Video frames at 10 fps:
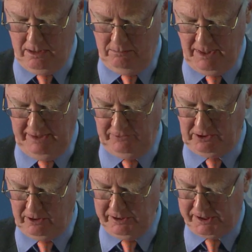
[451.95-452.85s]
Many of the
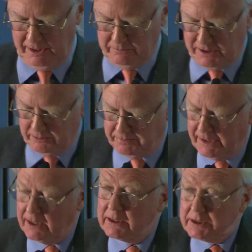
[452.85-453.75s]
concepts that
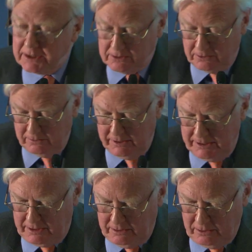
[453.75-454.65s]
play a leading role in
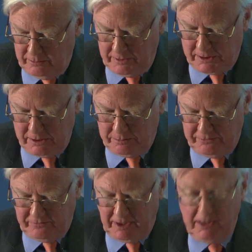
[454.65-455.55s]
economics are
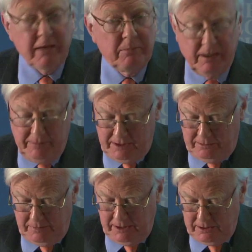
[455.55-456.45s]
provided by
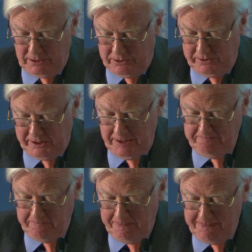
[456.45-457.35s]
mathematics, you see.
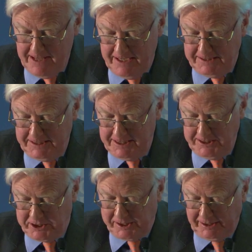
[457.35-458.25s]
Indeed,
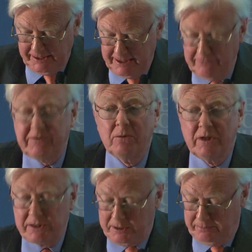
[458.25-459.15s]
interestingly enough, they
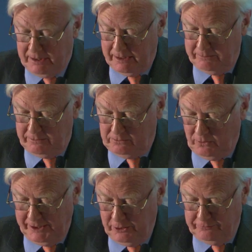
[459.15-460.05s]
were supplied
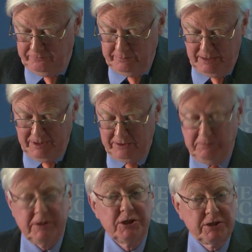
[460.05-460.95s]
quite often by
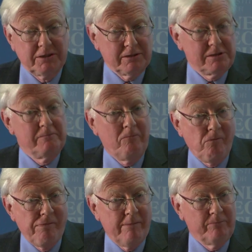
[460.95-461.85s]
mathematicians.
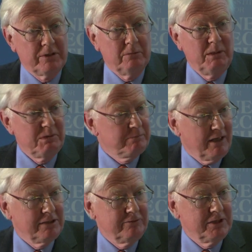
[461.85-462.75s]
So it may be
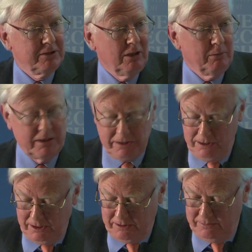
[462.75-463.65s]
part of economics,
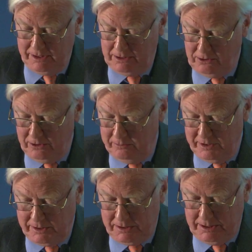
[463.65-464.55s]
it doesn't mean
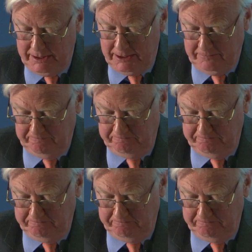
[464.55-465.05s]
economists did it.